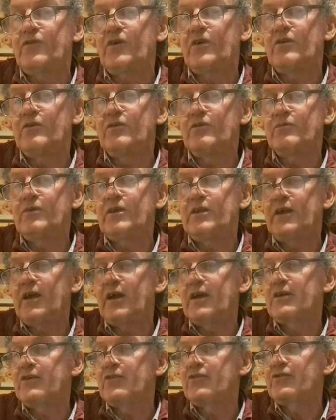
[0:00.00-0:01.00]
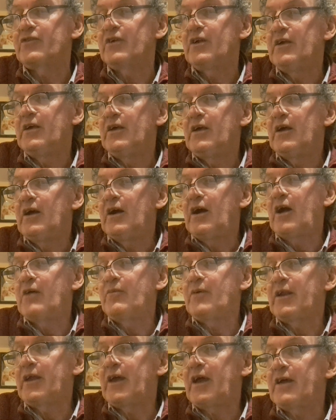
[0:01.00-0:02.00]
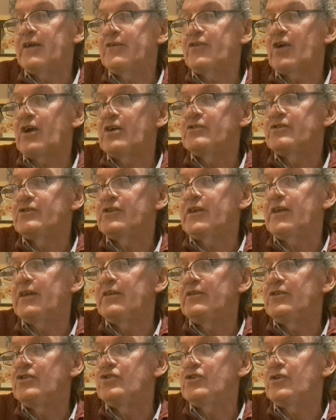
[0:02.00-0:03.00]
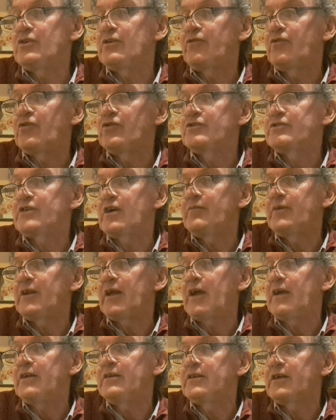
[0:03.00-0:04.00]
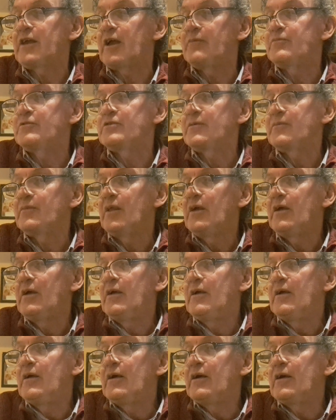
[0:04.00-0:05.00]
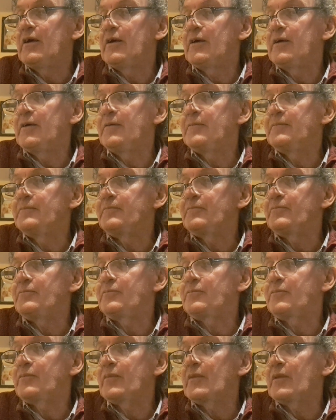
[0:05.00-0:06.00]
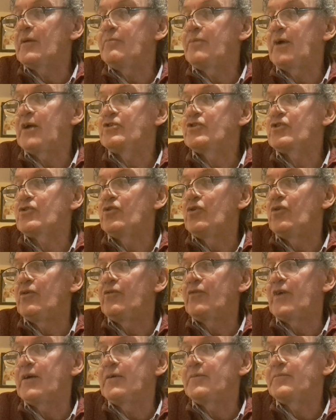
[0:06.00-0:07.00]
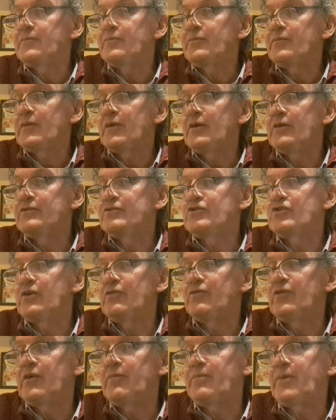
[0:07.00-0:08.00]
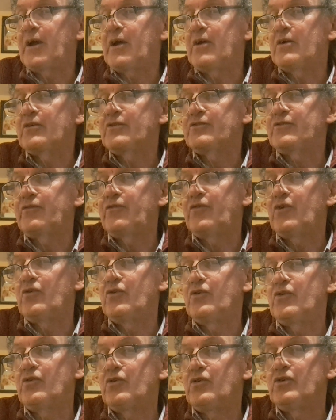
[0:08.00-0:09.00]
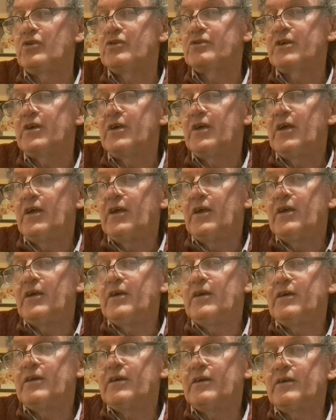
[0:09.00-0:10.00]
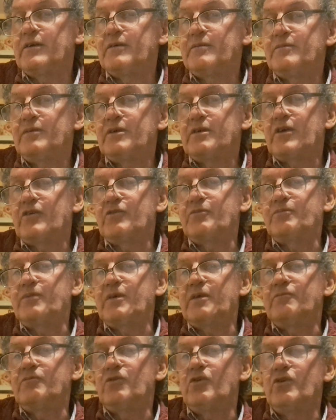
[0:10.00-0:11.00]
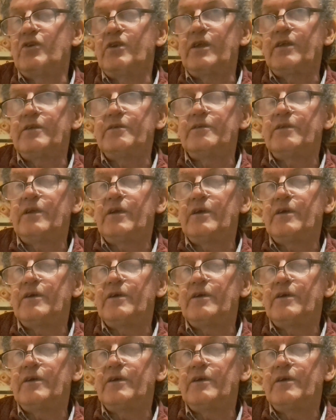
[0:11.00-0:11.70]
for Willie Haggis. I'm on a Haggis horse again this year, first time in a handicapped. Bashkirova. It's Chivalry Park. It's a 4-year-old. It has been running in